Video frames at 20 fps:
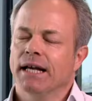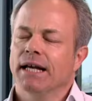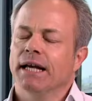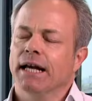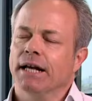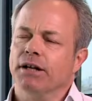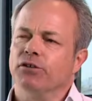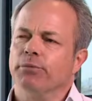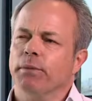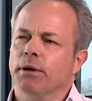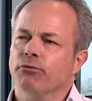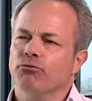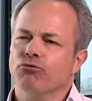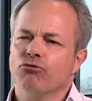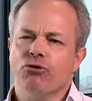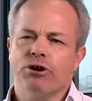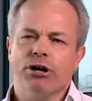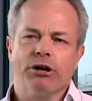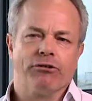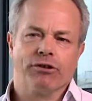It has been
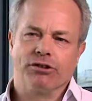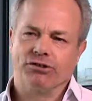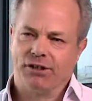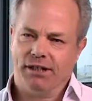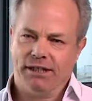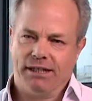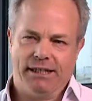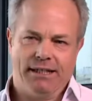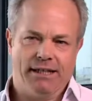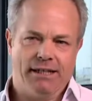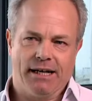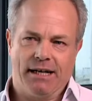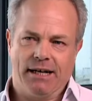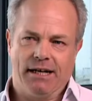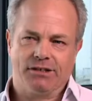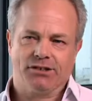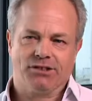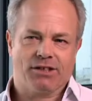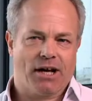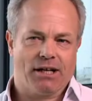rigorously
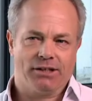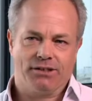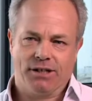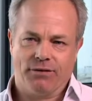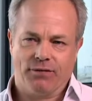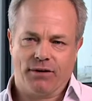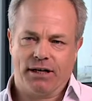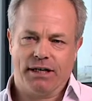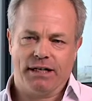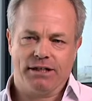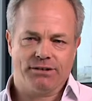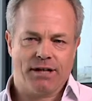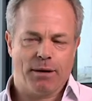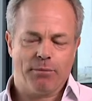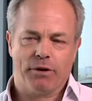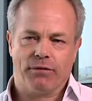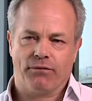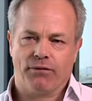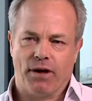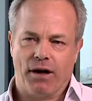scientifically
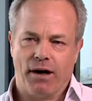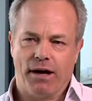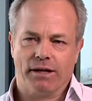exemplified,